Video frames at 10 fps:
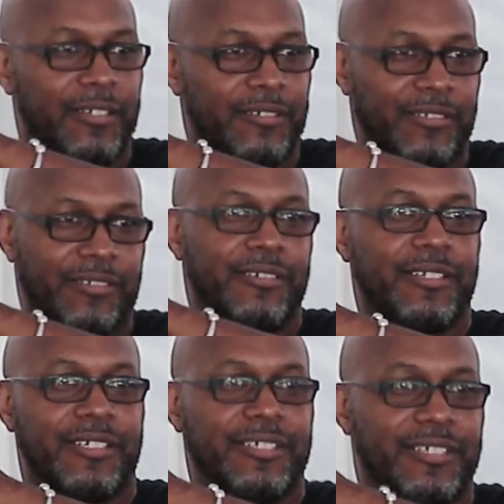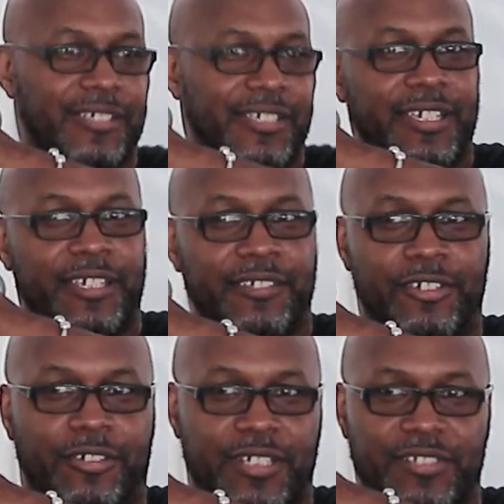when my mic
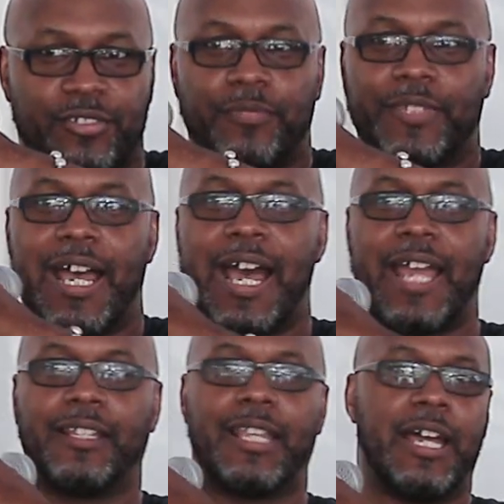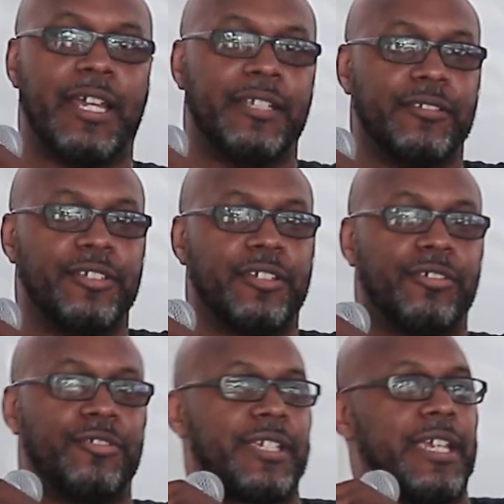grows too high,
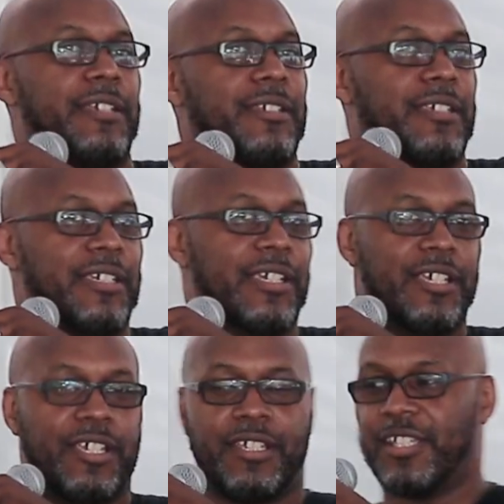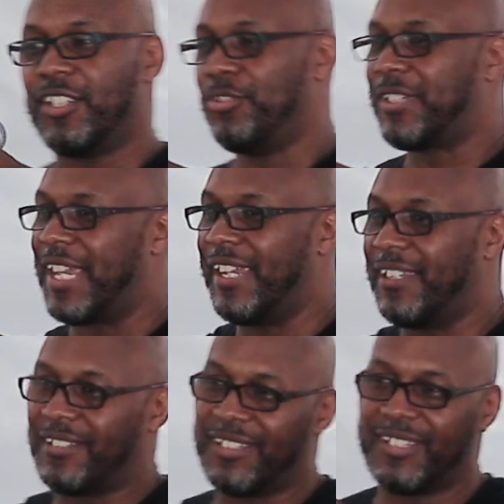it cuts off my
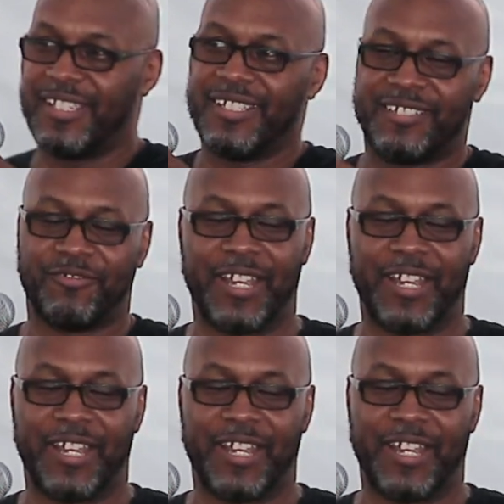sights.